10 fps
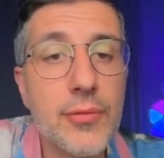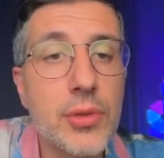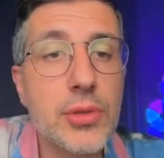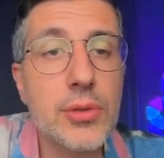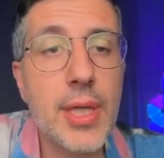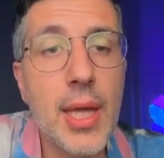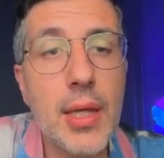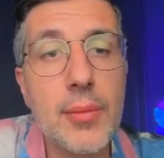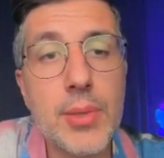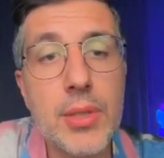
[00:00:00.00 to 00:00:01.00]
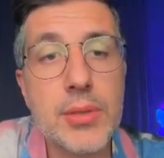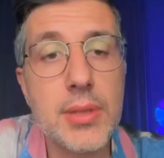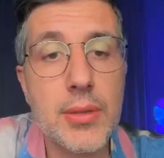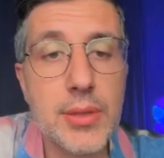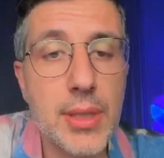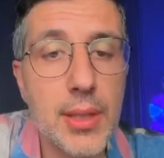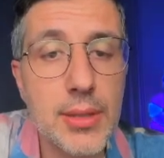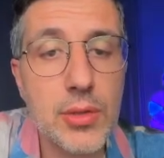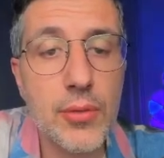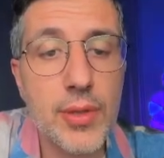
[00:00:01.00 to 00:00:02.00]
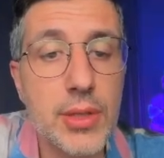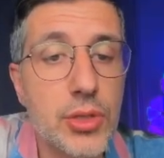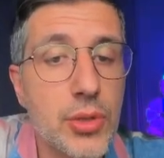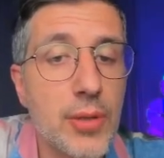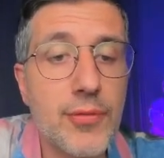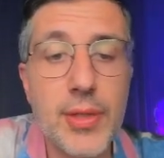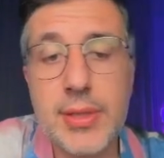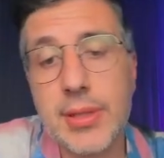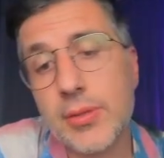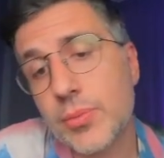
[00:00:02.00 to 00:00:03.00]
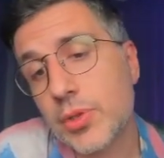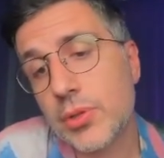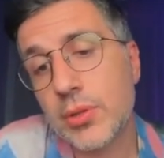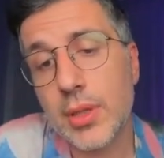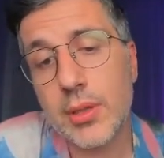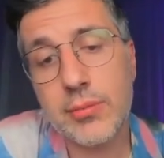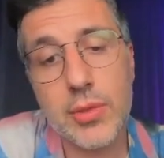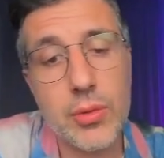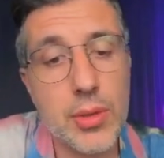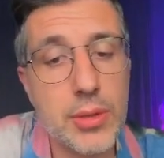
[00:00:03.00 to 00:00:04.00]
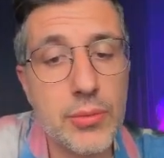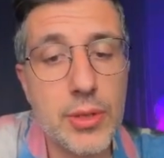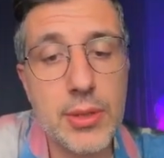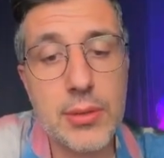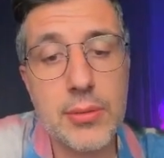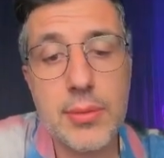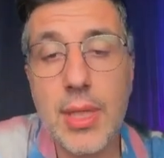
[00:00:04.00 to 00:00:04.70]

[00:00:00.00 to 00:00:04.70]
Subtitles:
for today because there is a list of additional fixes which you can go and read